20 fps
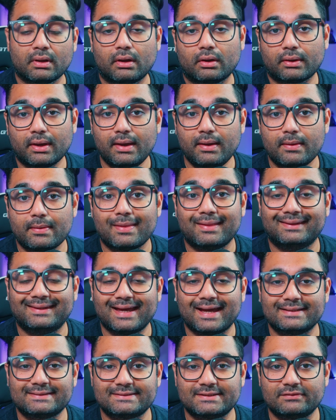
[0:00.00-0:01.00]
Okay,
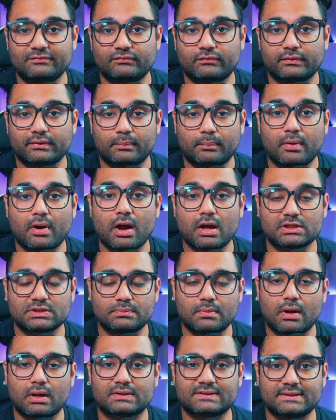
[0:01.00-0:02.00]
that's it for the
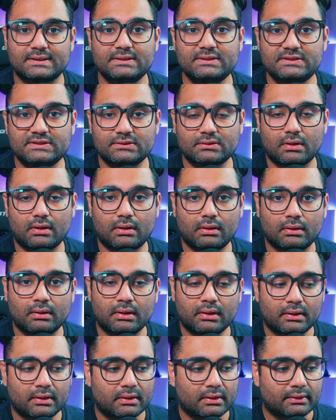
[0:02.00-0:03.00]
Proxmox install.
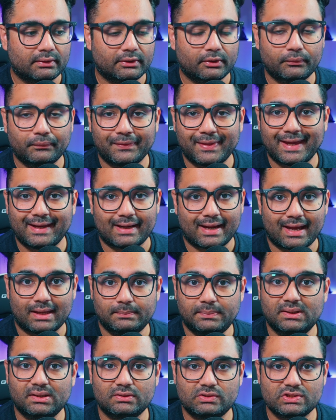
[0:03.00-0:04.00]
Note that
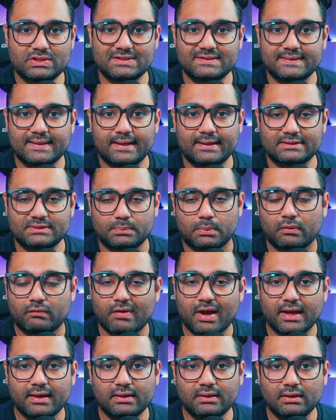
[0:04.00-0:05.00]
IP address that it's
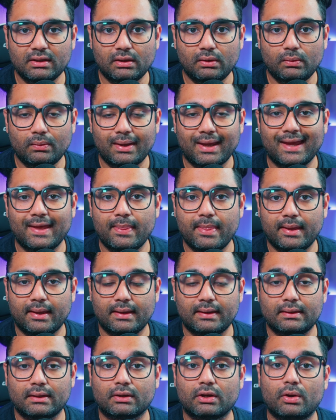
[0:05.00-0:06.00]
providing you, and
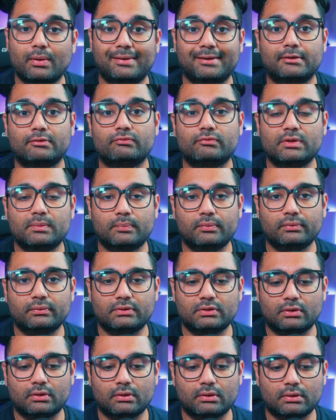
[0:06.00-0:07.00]
then go ahead and reboot
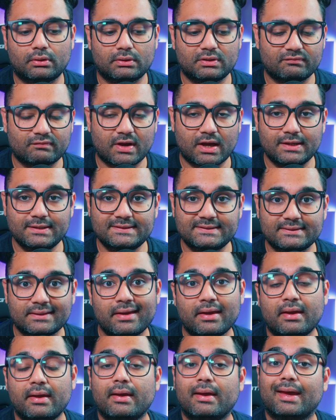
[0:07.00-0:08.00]
your device.
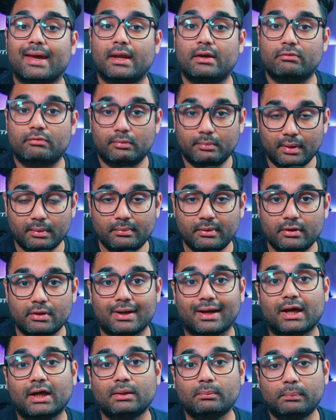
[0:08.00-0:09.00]
And remember to
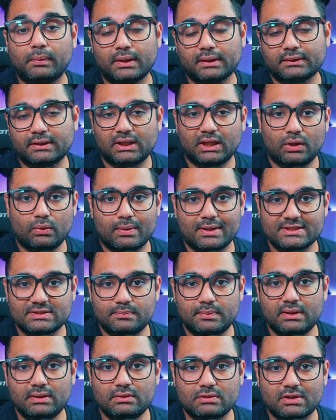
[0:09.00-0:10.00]
unplug the
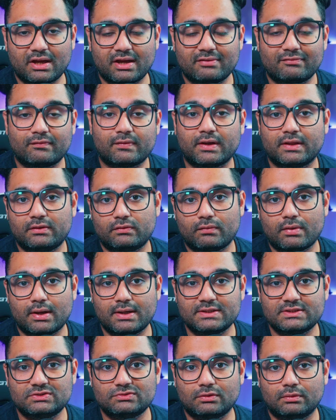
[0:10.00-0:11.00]
USB drive,
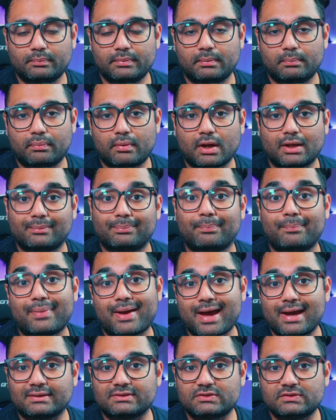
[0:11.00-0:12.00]
otherwise you'll be brought
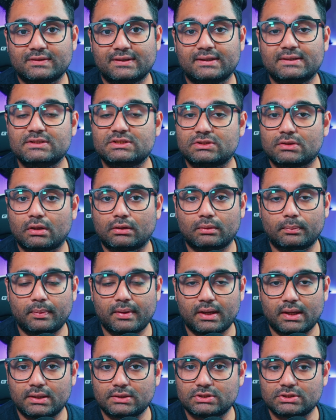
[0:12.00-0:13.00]
back to the installer
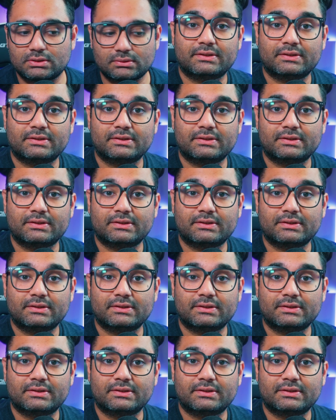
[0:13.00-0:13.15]
page.